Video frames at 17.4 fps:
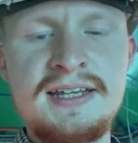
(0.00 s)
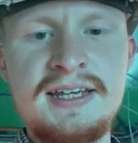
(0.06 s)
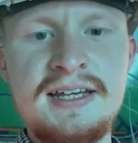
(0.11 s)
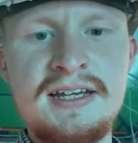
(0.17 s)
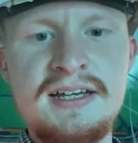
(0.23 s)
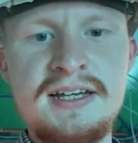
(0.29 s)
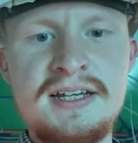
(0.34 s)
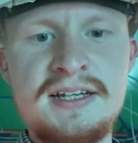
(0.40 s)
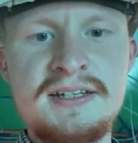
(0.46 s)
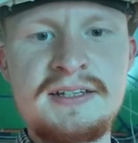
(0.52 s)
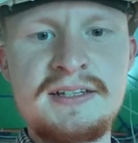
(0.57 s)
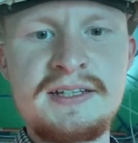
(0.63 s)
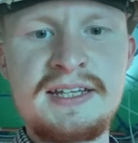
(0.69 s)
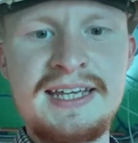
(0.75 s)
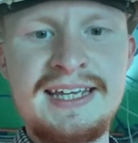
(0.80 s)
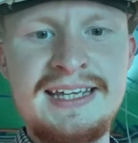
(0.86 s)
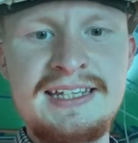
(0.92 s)

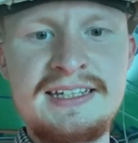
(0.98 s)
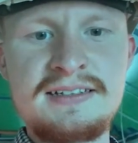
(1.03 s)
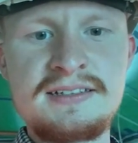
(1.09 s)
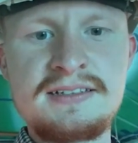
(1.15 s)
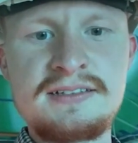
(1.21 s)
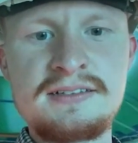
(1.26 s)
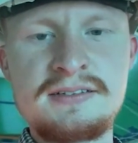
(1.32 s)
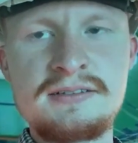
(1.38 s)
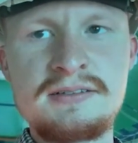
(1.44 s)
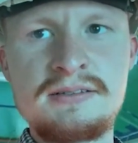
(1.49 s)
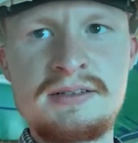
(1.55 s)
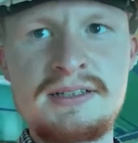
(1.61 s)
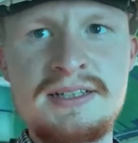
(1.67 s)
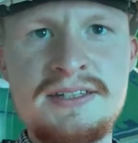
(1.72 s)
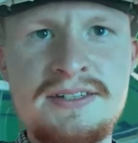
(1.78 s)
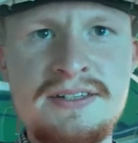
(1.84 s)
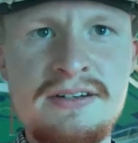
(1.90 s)
The heat
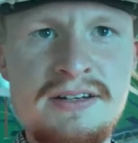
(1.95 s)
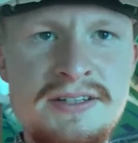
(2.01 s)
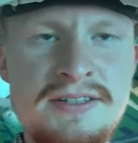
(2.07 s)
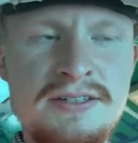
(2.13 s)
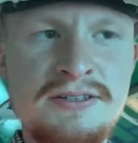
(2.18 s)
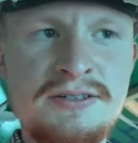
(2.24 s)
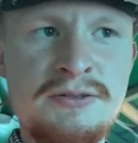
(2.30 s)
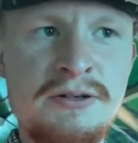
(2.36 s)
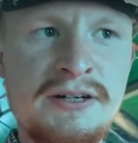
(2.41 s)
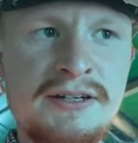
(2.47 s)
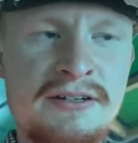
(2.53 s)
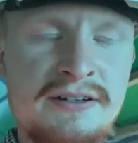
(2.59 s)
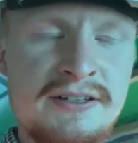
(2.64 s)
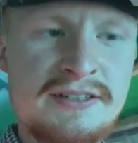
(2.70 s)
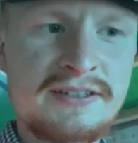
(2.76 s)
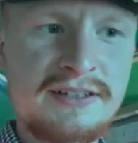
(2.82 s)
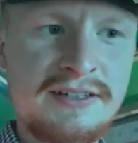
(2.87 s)
inside, so it's quite
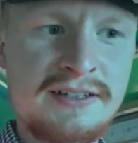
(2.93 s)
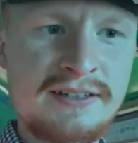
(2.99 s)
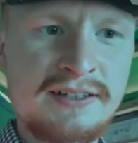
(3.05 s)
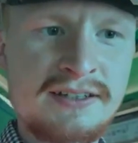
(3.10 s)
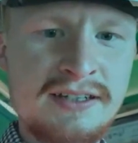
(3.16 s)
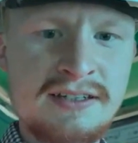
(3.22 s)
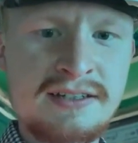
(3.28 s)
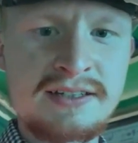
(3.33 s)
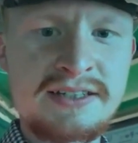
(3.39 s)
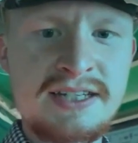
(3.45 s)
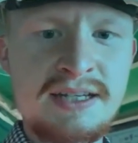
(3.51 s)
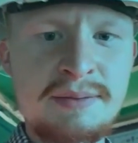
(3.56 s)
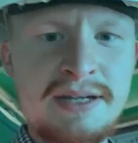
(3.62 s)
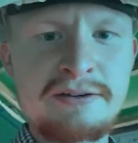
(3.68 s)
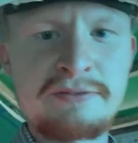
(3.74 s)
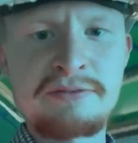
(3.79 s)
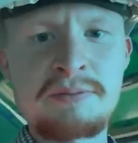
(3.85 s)
nice to step
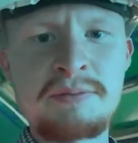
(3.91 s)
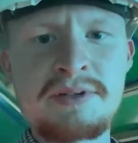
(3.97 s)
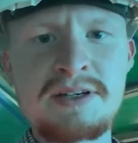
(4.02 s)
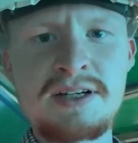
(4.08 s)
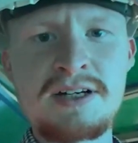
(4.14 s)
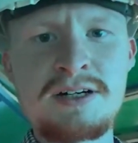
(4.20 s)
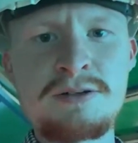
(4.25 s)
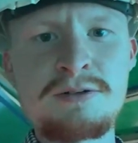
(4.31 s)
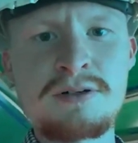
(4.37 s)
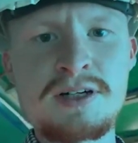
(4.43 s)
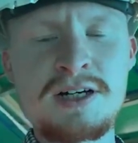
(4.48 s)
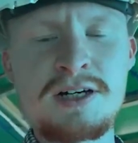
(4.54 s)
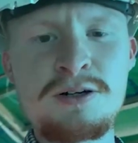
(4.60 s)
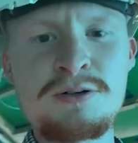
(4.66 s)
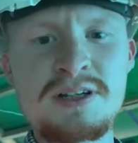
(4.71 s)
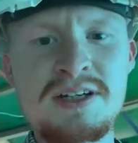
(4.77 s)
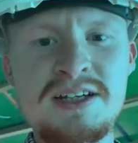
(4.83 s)
out from the
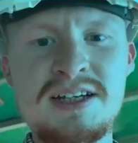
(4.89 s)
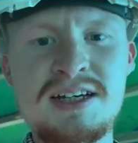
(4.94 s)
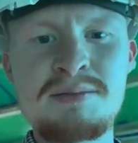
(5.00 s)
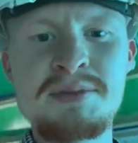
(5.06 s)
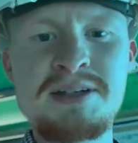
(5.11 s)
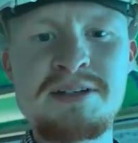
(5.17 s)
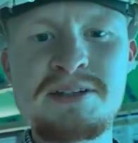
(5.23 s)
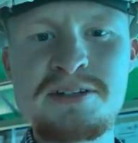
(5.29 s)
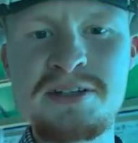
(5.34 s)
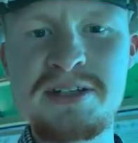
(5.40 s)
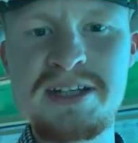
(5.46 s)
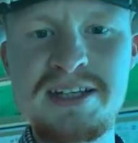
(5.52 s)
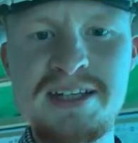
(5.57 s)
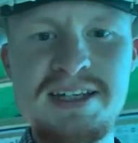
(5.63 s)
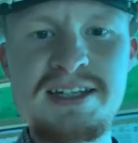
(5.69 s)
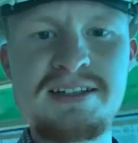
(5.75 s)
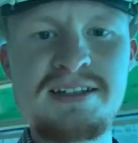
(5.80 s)
cold and come into the
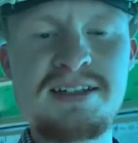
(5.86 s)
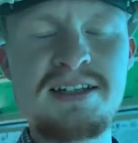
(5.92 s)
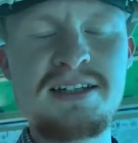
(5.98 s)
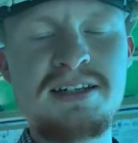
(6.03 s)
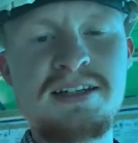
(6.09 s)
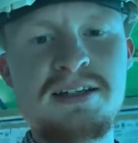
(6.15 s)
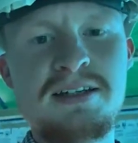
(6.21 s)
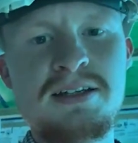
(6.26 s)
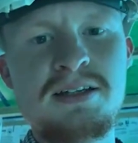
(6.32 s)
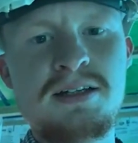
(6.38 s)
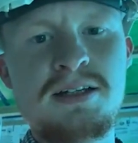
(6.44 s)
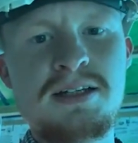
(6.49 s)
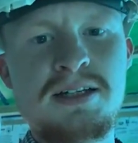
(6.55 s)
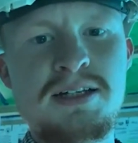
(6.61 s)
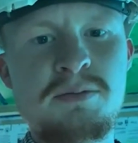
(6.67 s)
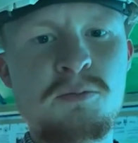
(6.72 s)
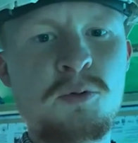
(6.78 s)
heat
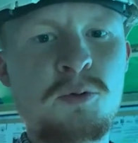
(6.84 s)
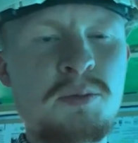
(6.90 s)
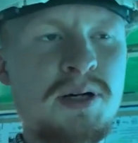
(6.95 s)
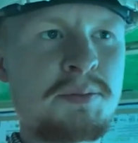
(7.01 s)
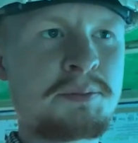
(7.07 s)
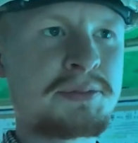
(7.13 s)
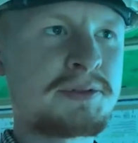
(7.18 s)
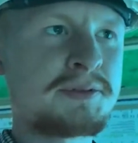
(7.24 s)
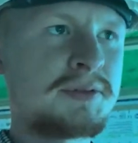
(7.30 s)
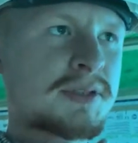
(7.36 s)
and warm up.